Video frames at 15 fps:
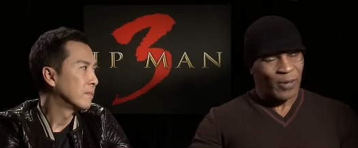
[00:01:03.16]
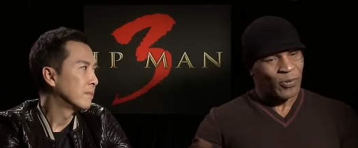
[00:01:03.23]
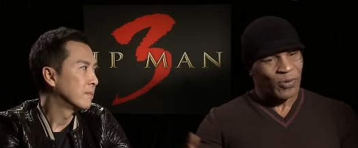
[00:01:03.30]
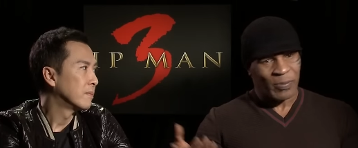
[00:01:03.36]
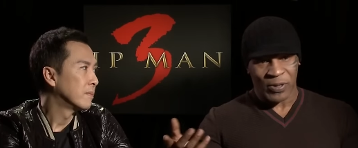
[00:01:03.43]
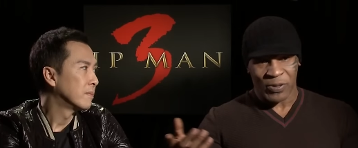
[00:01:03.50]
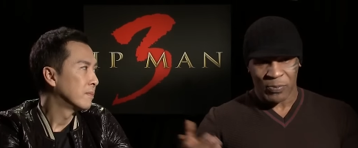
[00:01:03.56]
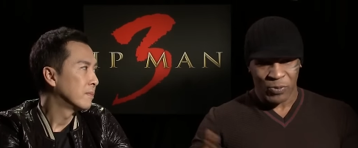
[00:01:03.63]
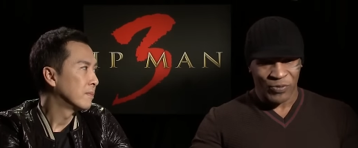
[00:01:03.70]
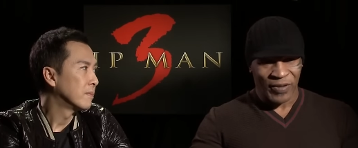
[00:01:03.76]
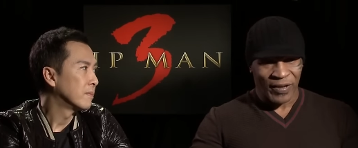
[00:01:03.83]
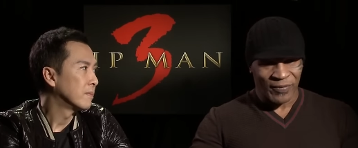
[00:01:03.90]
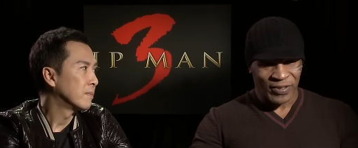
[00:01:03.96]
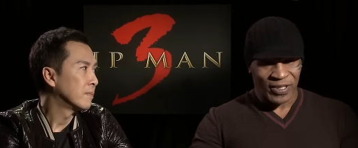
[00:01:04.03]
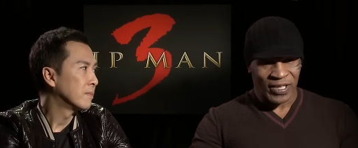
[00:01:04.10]
Speaker 1: that was the best
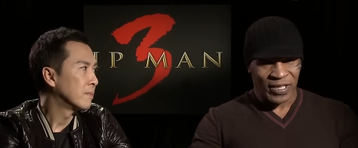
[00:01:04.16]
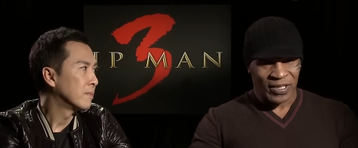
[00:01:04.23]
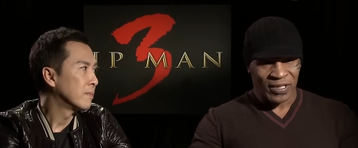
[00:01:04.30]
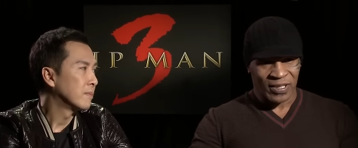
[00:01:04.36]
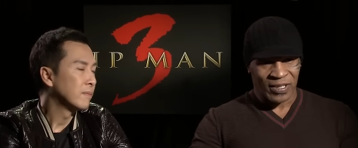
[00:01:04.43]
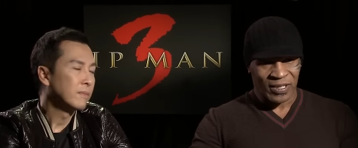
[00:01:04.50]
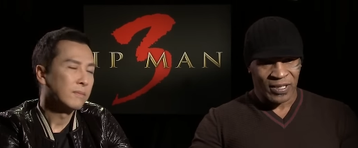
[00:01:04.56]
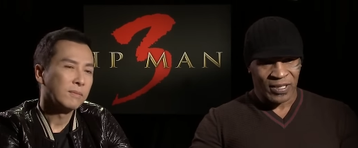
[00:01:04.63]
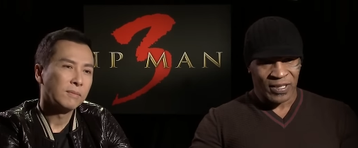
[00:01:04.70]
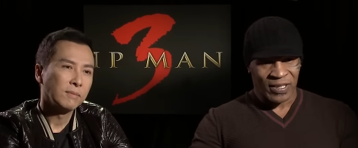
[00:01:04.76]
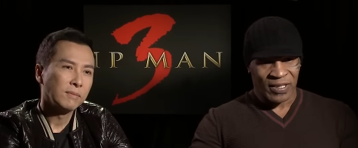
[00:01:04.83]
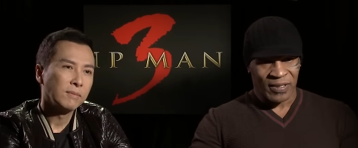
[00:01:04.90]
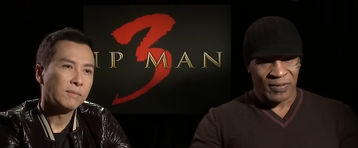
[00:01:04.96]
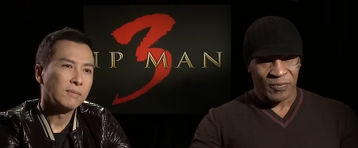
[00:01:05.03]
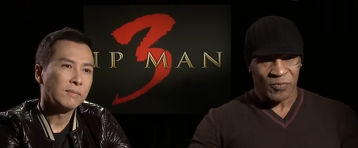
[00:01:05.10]
movie I ever did.
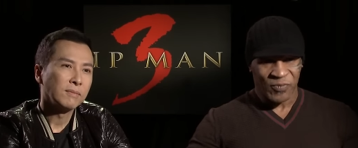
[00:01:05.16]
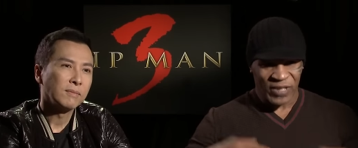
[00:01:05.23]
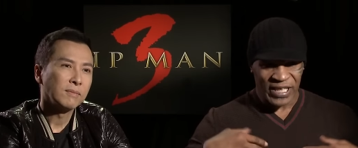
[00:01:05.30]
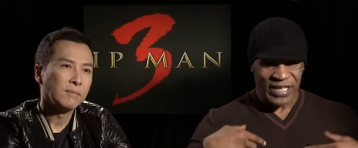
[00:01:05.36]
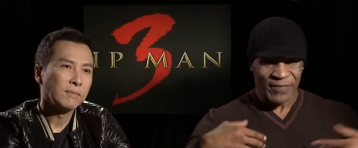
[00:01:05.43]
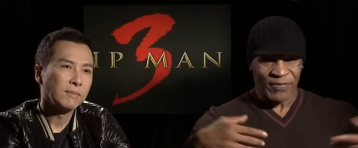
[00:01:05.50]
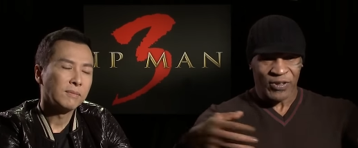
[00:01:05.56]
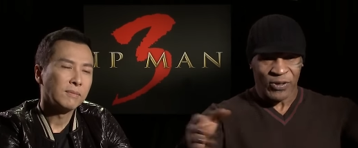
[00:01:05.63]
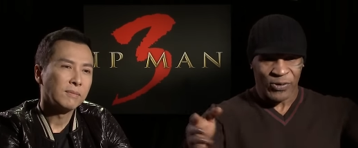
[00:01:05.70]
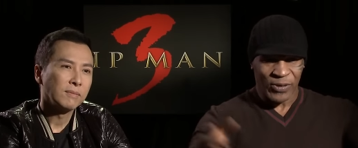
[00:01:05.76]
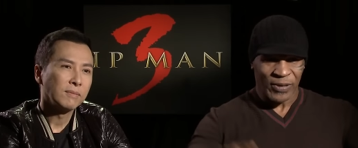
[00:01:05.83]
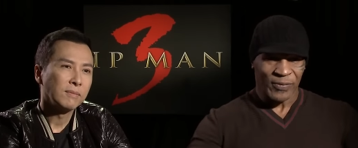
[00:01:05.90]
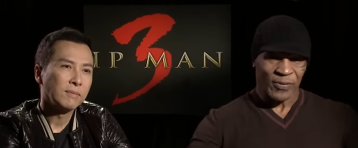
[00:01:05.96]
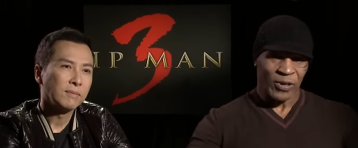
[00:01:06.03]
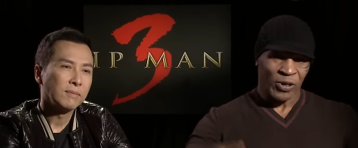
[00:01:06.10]
Leaving the
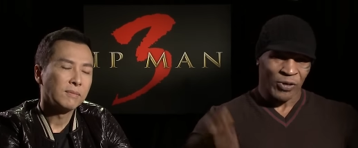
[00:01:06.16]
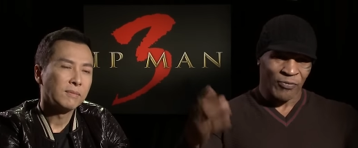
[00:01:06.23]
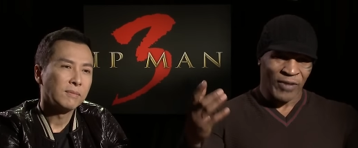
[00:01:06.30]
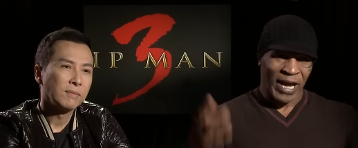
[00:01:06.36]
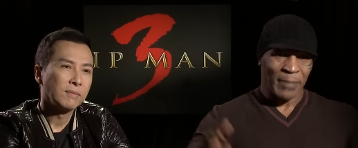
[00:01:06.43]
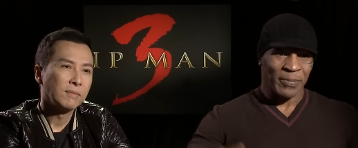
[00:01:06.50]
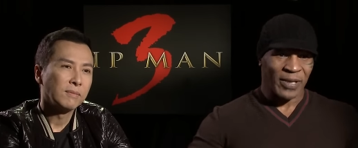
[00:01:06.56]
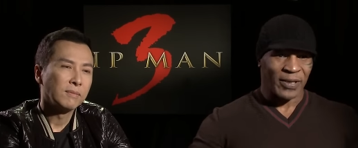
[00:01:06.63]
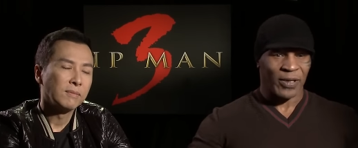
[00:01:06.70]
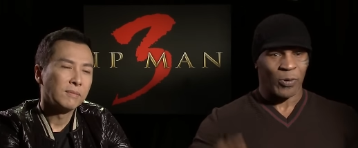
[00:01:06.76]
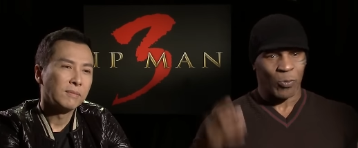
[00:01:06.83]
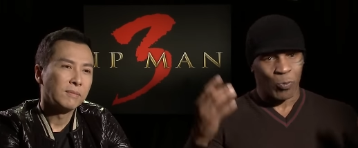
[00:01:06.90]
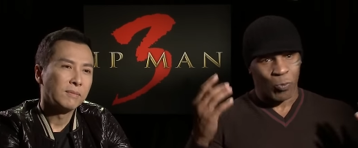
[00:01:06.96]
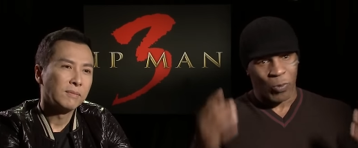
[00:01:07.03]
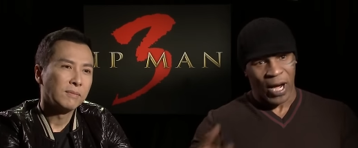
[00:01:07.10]
set on a wrap, they said,
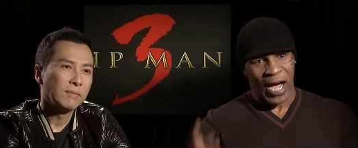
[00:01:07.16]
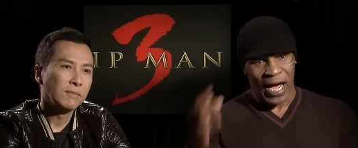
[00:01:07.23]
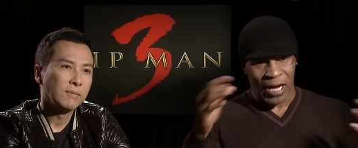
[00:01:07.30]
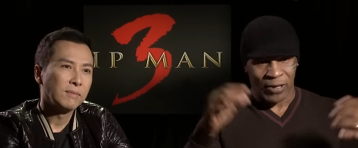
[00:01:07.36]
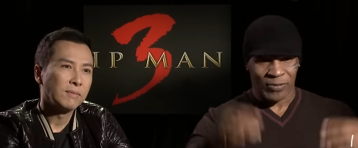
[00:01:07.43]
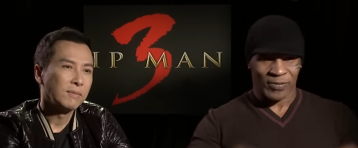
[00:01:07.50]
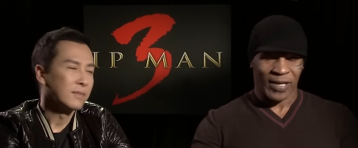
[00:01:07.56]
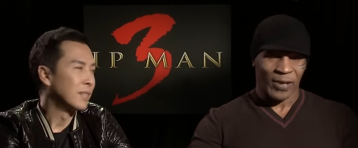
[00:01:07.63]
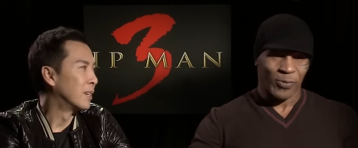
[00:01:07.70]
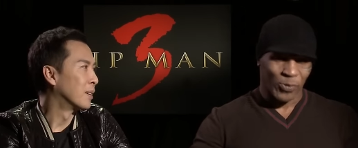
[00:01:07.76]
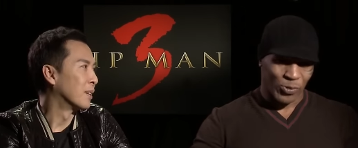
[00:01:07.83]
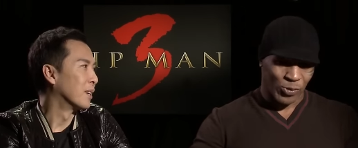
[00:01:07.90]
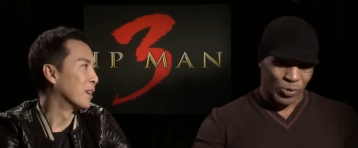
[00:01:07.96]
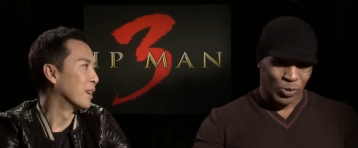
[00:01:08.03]
"Wow, that was